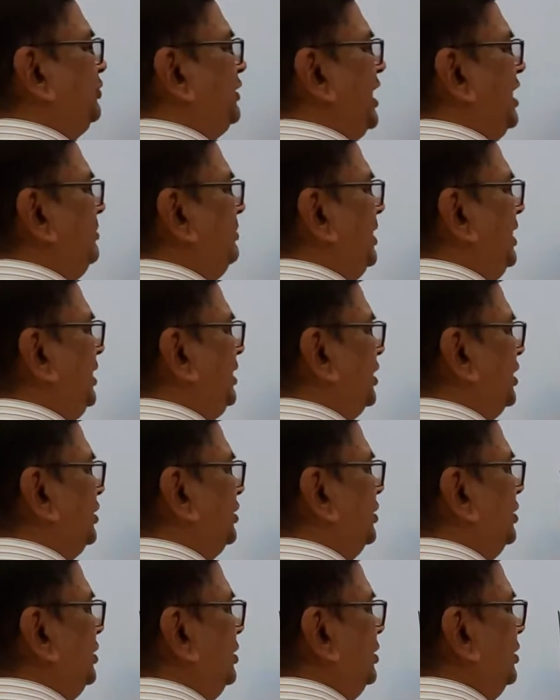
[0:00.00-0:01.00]
can be
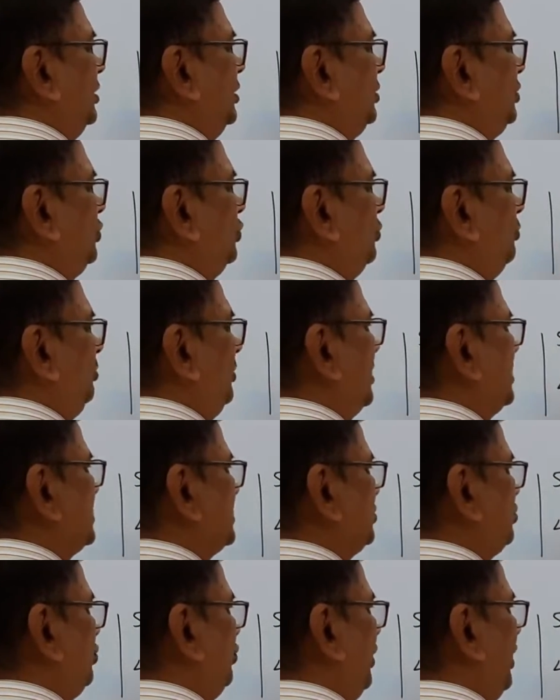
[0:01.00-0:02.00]
written 2 plus
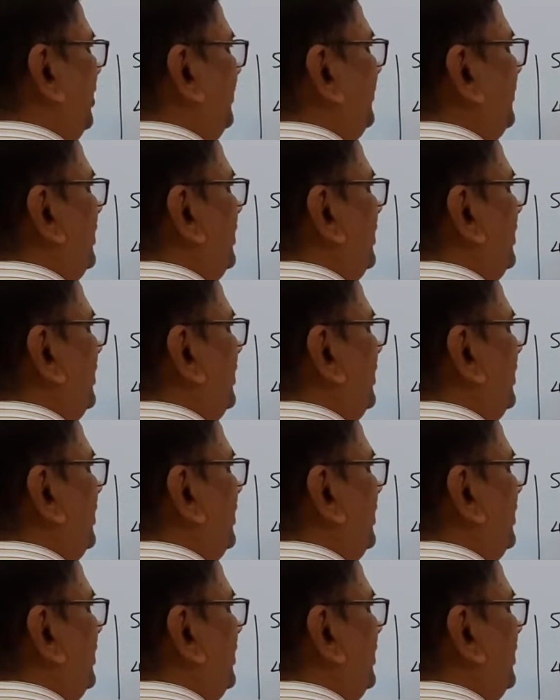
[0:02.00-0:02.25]
3,